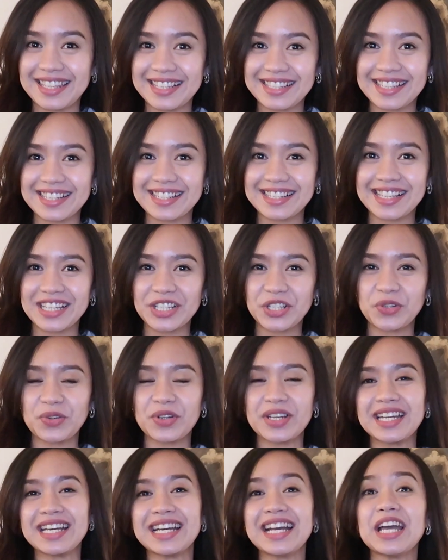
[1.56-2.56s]
this is
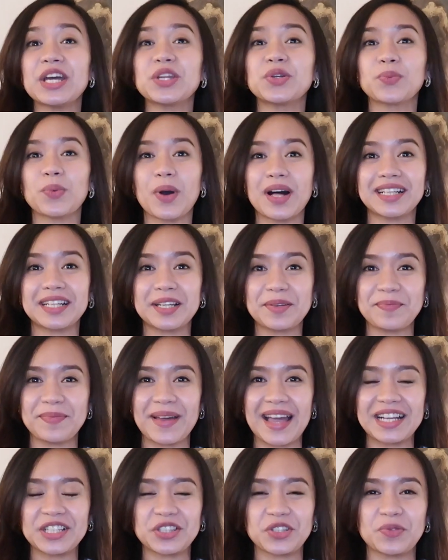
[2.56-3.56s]
Katrina and welcome
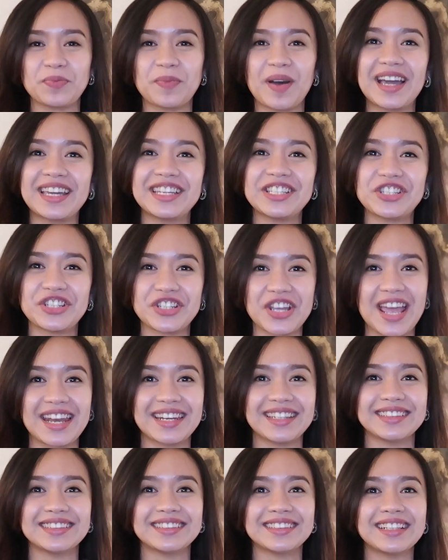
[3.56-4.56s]
back to my
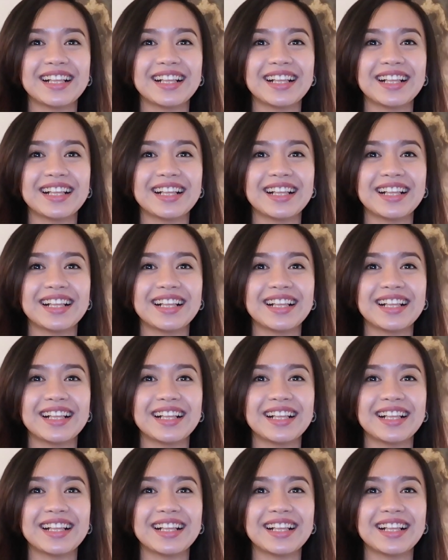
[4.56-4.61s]
channel.